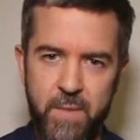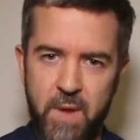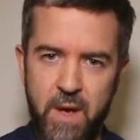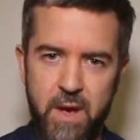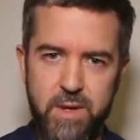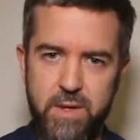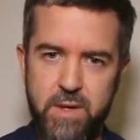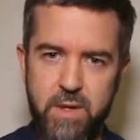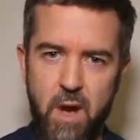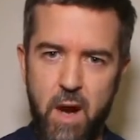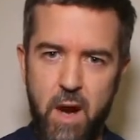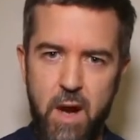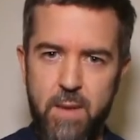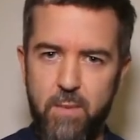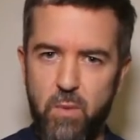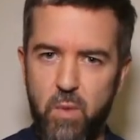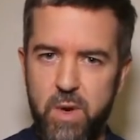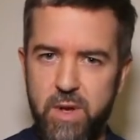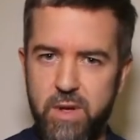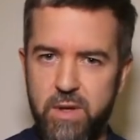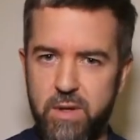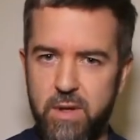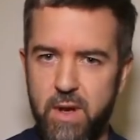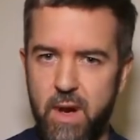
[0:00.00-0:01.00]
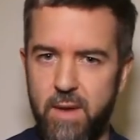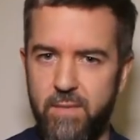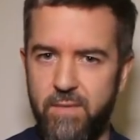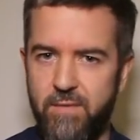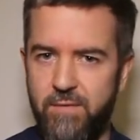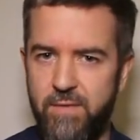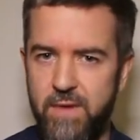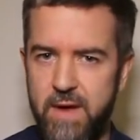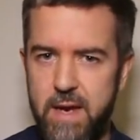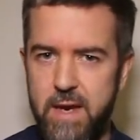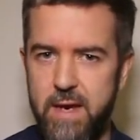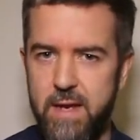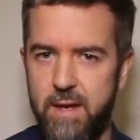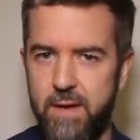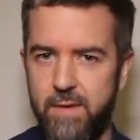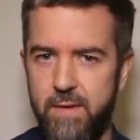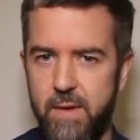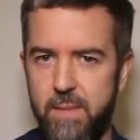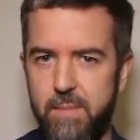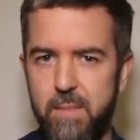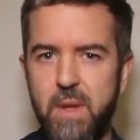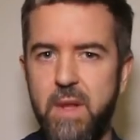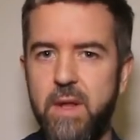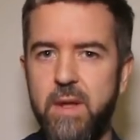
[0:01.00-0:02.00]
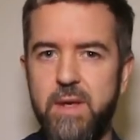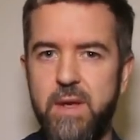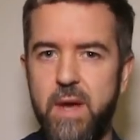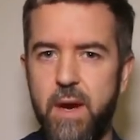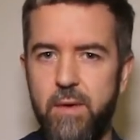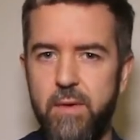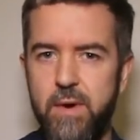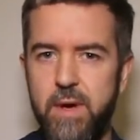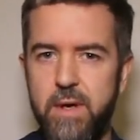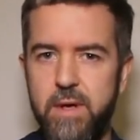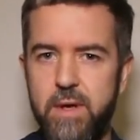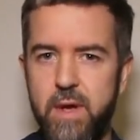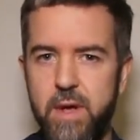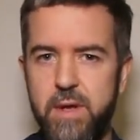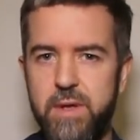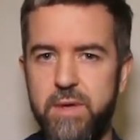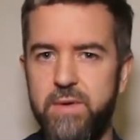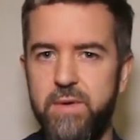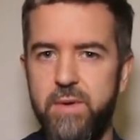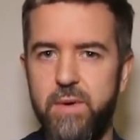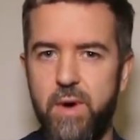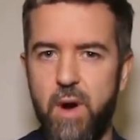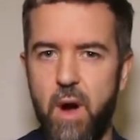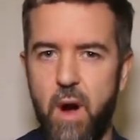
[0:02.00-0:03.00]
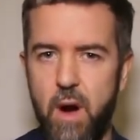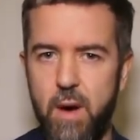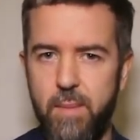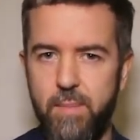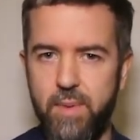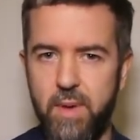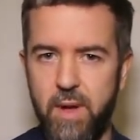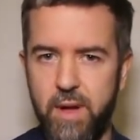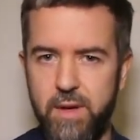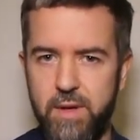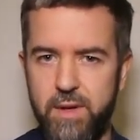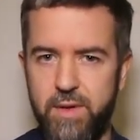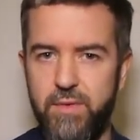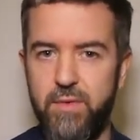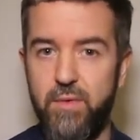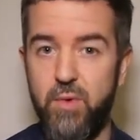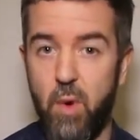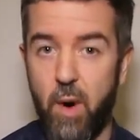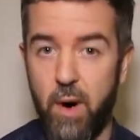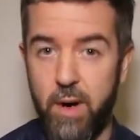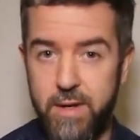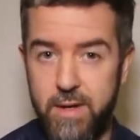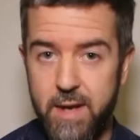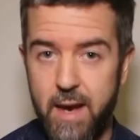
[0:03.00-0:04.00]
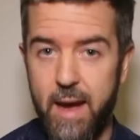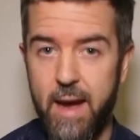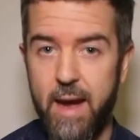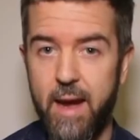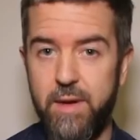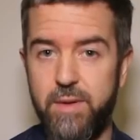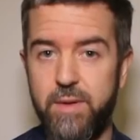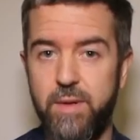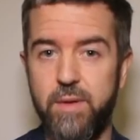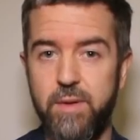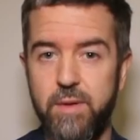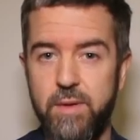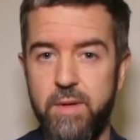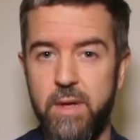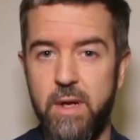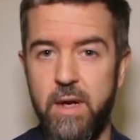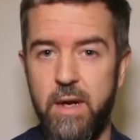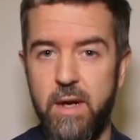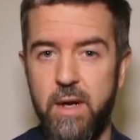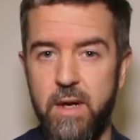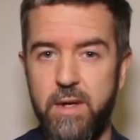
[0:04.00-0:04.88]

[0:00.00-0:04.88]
It's time we stop feeding the military-industrial complex through our taxes